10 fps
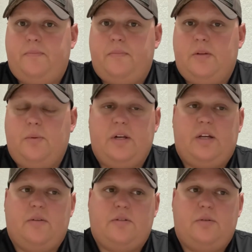When it
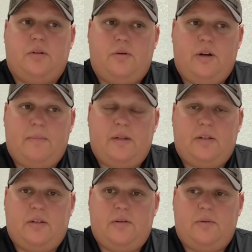comes to
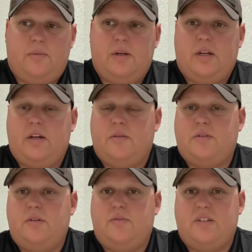equipment, when it comes
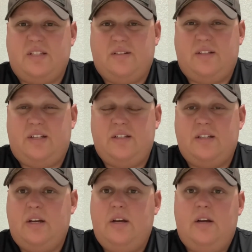to facilities,
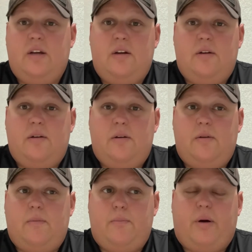
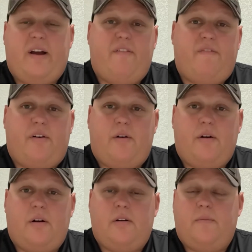by
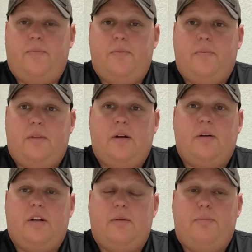far,
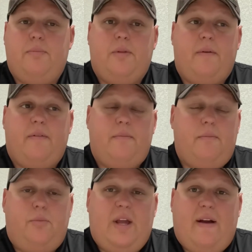
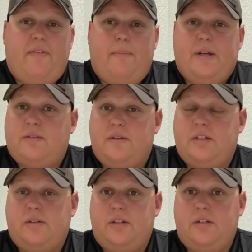we have the best
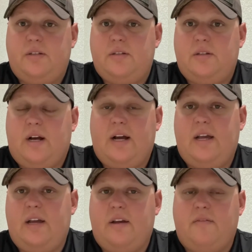facilities. I
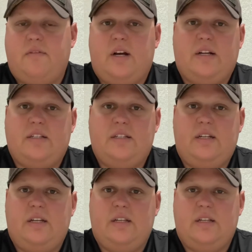have not
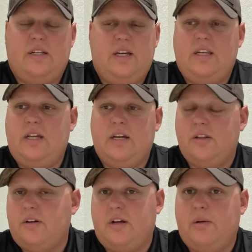seen in any
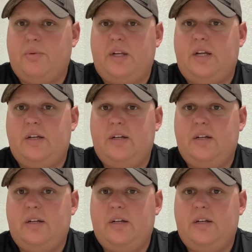other company